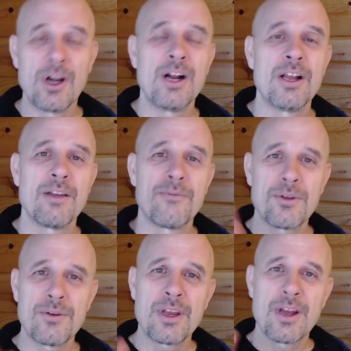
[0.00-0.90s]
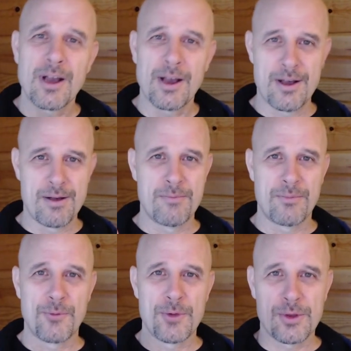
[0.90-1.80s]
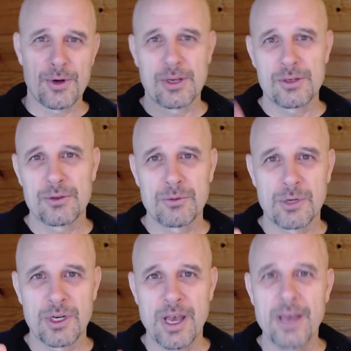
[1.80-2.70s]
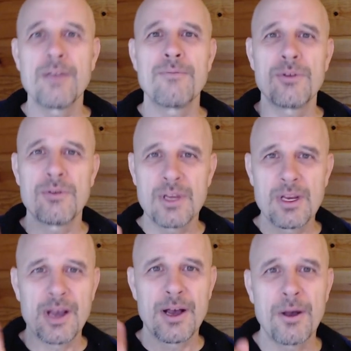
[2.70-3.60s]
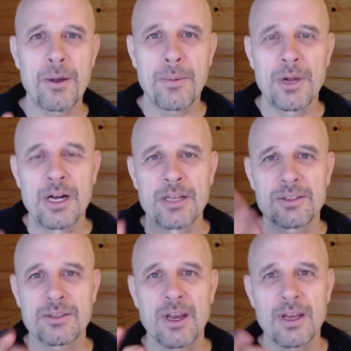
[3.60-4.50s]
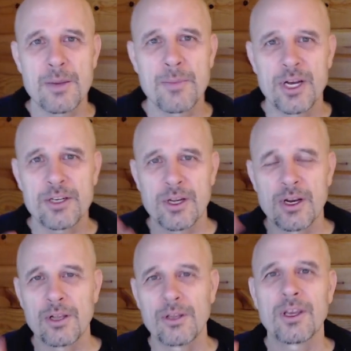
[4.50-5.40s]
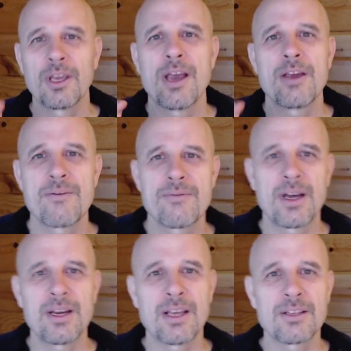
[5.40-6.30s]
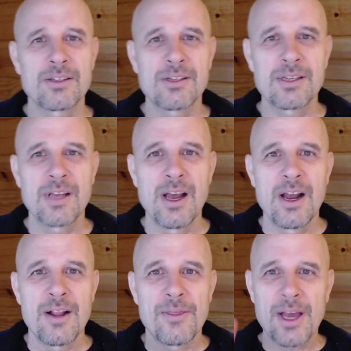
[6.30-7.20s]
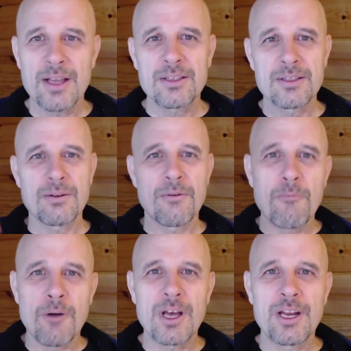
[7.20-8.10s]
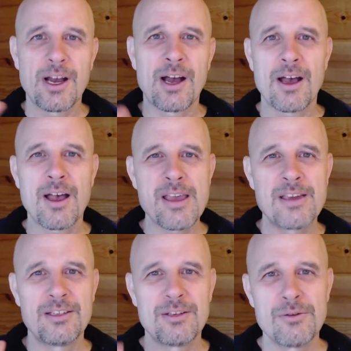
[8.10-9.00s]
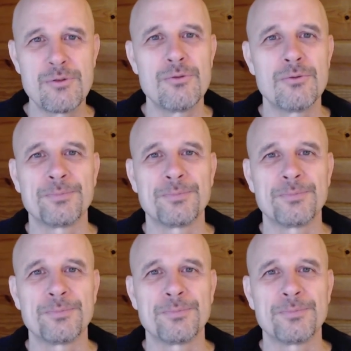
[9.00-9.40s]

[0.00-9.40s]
If you need help with your consumer debt, if you need help setting a budget and looking at your finances, that's what I do.